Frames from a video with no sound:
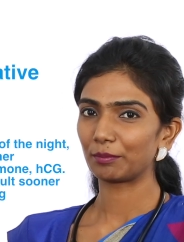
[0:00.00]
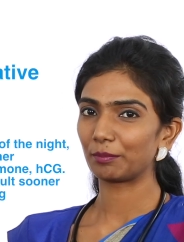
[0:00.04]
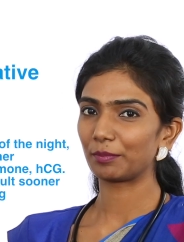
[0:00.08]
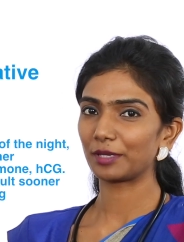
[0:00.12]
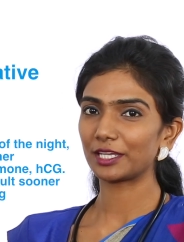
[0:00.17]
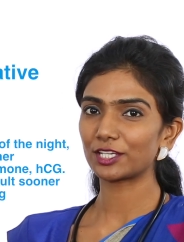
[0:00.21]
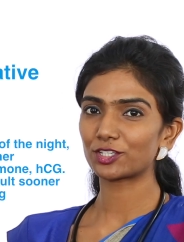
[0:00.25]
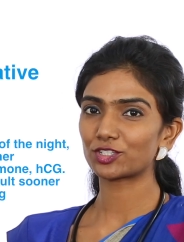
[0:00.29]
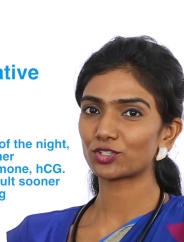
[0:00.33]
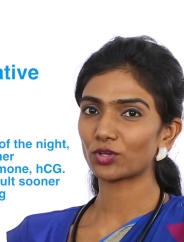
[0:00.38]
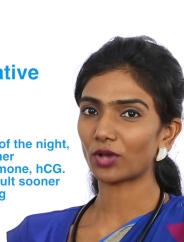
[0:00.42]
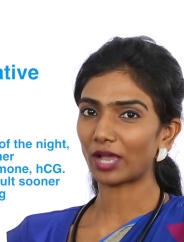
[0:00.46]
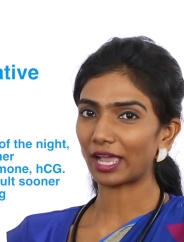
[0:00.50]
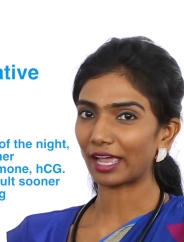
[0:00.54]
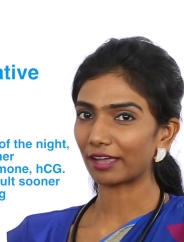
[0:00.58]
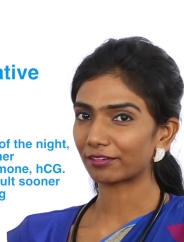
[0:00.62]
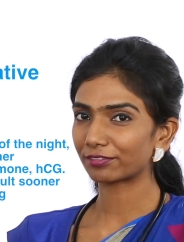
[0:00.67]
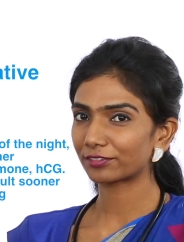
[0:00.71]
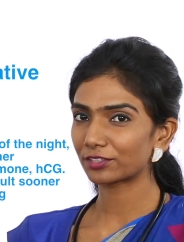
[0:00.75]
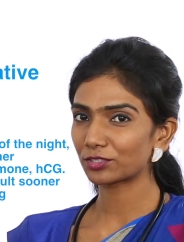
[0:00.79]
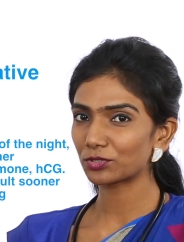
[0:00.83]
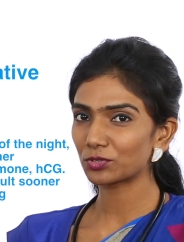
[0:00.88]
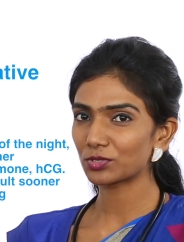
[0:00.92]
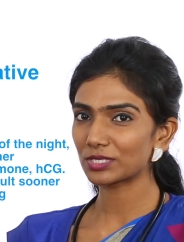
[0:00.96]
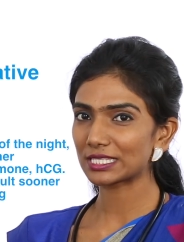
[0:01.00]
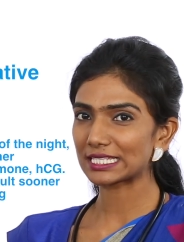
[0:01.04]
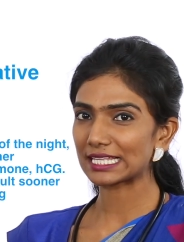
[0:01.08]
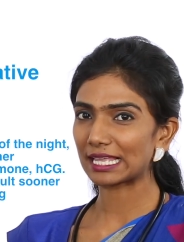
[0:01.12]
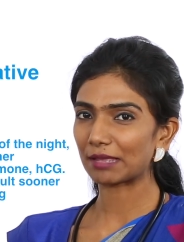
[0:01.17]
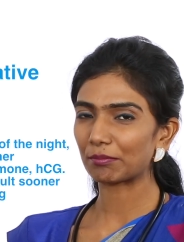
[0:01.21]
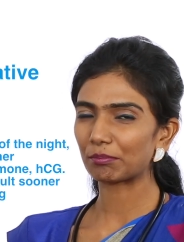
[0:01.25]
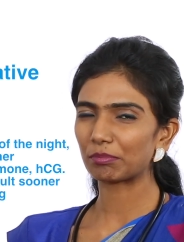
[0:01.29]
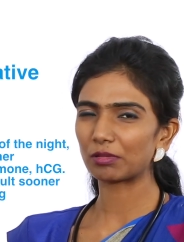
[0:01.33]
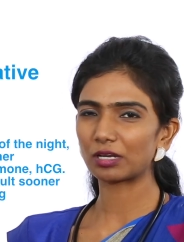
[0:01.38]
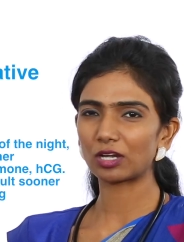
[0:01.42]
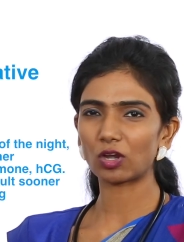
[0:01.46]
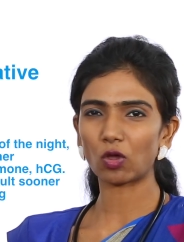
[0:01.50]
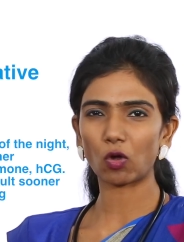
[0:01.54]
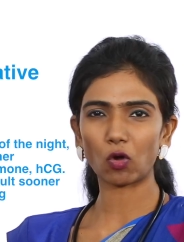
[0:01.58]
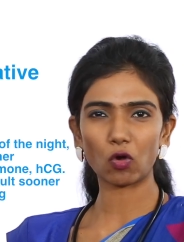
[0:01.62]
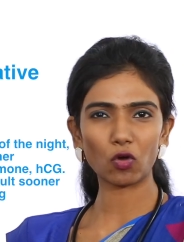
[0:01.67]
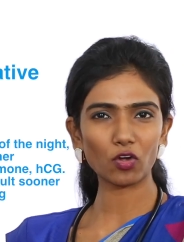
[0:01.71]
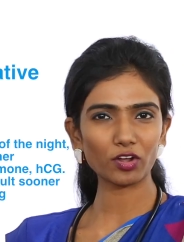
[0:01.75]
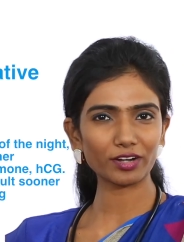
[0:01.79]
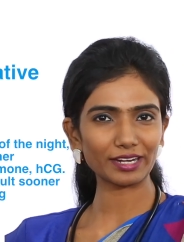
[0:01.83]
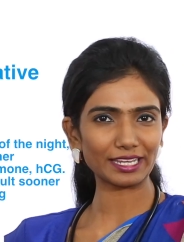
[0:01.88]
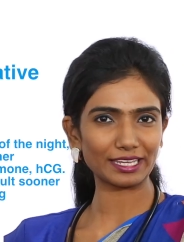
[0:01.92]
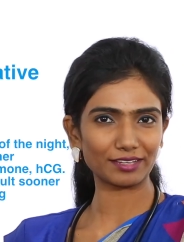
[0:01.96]
be it your afternoon sample
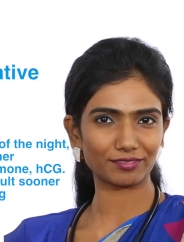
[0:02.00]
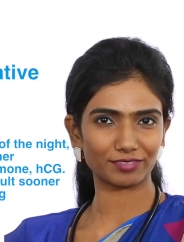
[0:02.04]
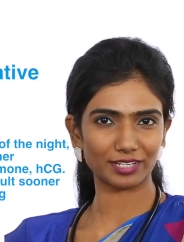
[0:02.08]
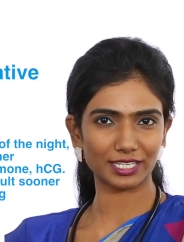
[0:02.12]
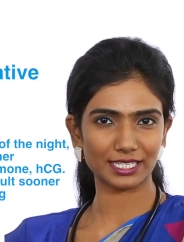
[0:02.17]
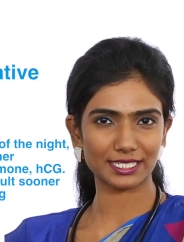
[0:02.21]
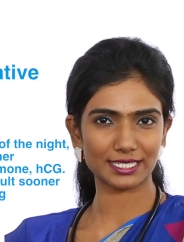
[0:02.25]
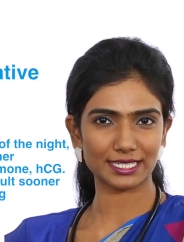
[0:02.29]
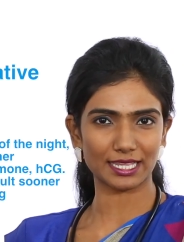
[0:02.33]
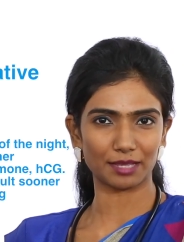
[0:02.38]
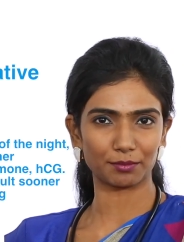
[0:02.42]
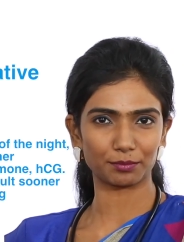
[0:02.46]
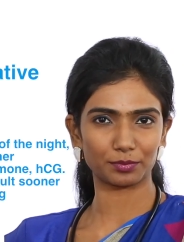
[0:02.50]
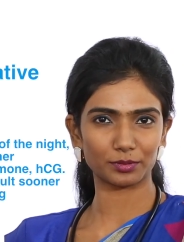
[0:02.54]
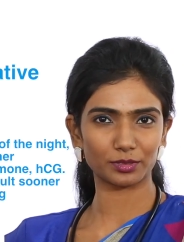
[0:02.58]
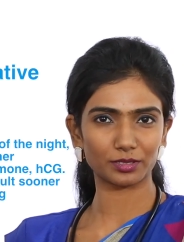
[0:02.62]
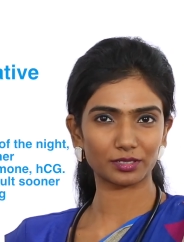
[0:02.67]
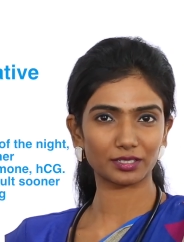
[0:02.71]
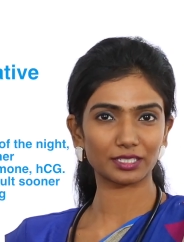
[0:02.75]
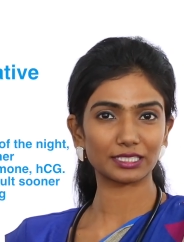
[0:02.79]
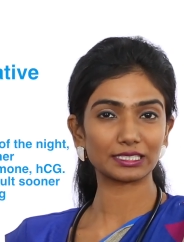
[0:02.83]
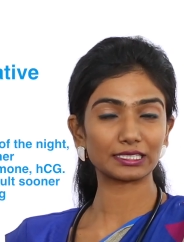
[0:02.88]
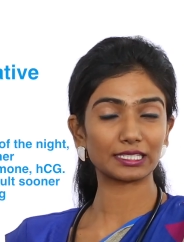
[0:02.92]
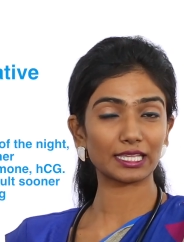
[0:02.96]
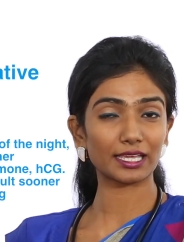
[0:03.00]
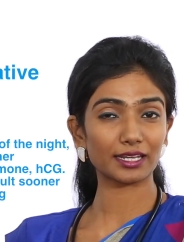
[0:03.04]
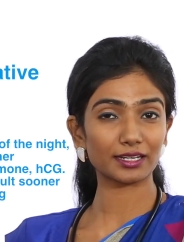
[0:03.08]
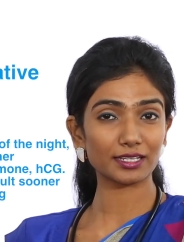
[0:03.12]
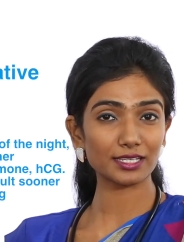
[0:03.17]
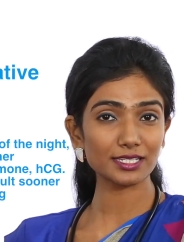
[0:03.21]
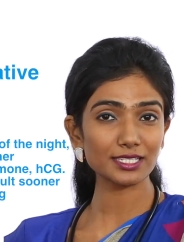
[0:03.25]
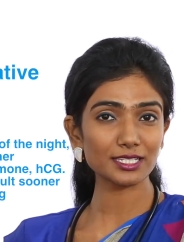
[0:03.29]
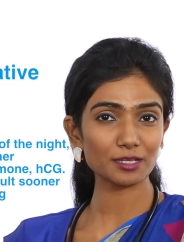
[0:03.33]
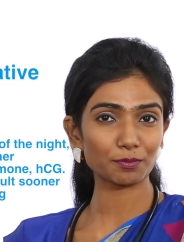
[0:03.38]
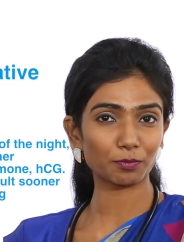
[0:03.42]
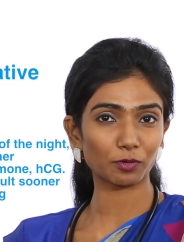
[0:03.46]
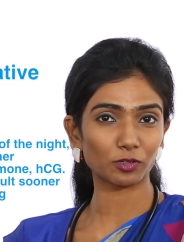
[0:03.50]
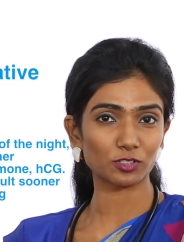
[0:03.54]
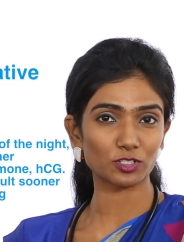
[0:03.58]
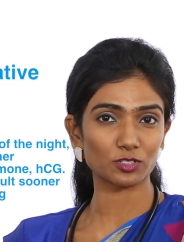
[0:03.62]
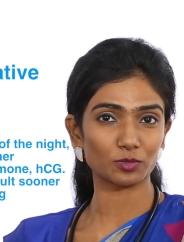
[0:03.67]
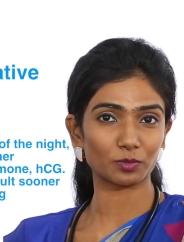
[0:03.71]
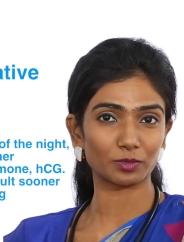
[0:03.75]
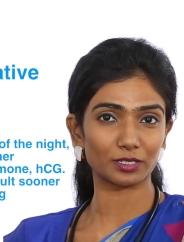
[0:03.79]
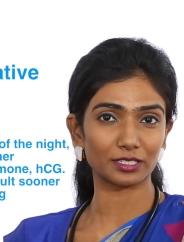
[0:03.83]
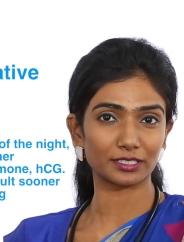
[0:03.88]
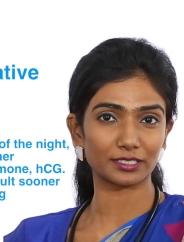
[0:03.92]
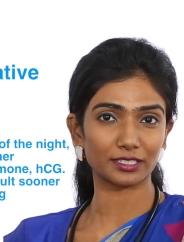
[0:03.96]
or evening sample, there is a
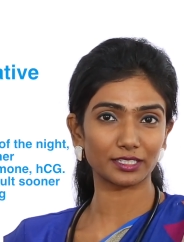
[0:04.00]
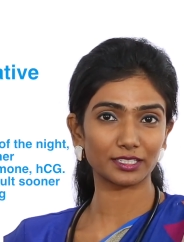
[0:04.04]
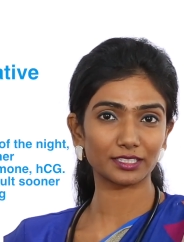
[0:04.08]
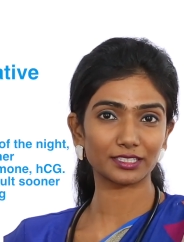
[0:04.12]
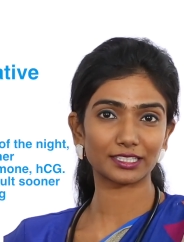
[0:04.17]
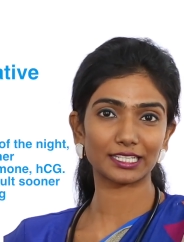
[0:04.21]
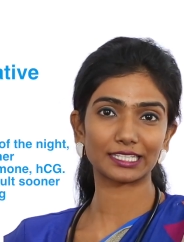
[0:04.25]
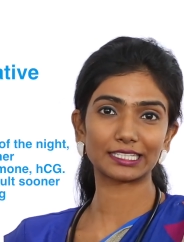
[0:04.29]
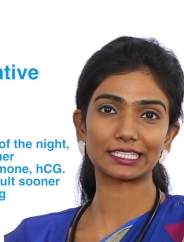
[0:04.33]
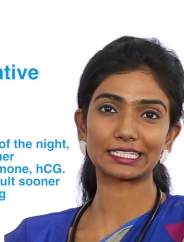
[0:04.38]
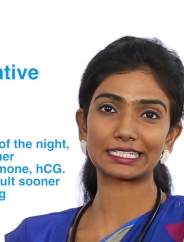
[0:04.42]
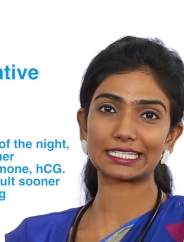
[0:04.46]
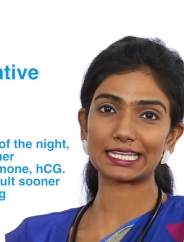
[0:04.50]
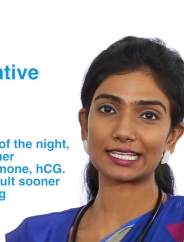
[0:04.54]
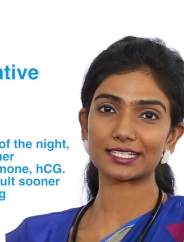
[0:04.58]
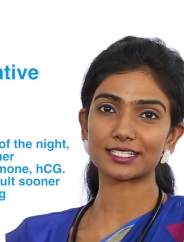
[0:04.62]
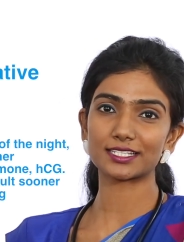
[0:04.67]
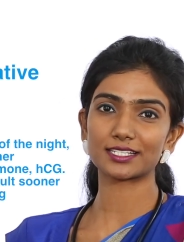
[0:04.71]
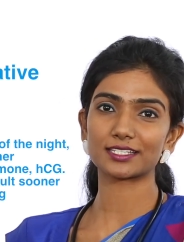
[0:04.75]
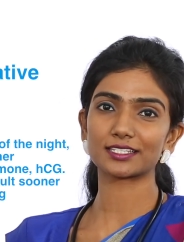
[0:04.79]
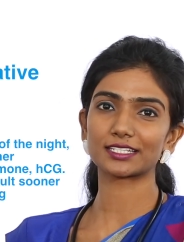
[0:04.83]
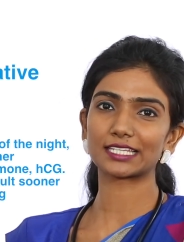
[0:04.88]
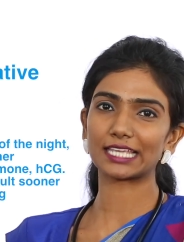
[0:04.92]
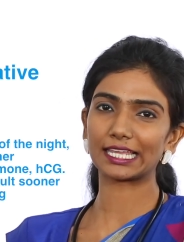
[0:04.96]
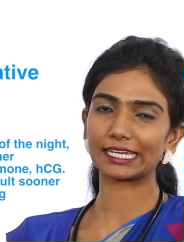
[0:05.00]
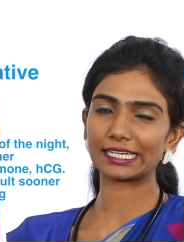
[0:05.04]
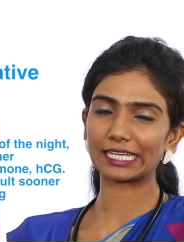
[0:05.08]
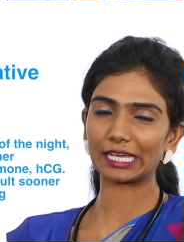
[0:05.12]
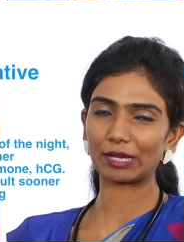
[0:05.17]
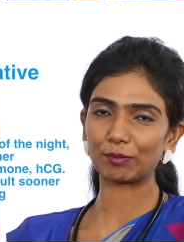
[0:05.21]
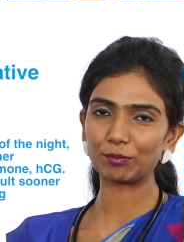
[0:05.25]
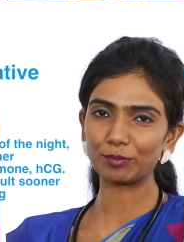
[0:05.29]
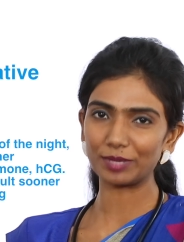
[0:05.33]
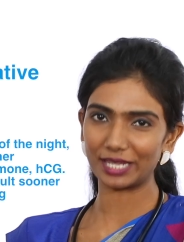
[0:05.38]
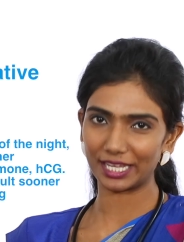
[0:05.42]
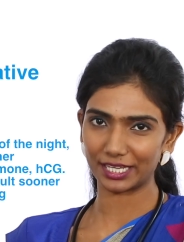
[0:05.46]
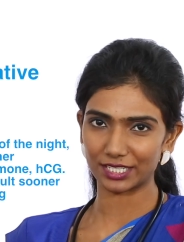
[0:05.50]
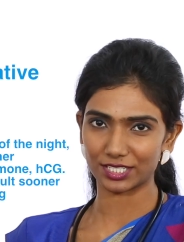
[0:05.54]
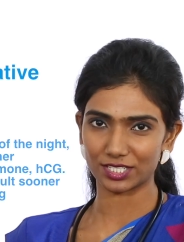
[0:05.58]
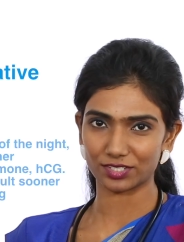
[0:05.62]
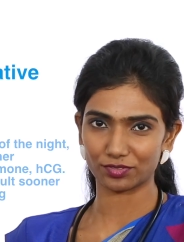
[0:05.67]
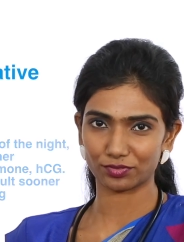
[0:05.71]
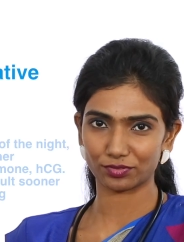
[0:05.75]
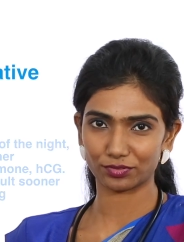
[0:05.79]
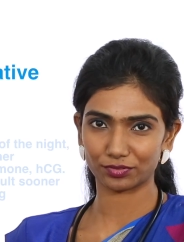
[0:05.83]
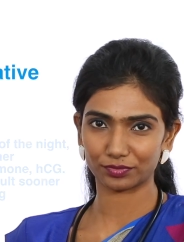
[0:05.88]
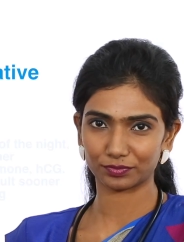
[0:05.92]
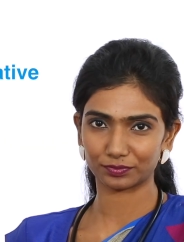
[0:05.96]
possibility that the test can come
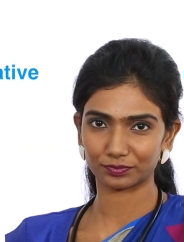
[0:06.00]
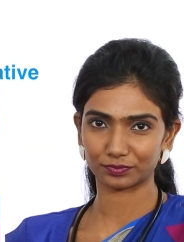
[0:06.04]
negative.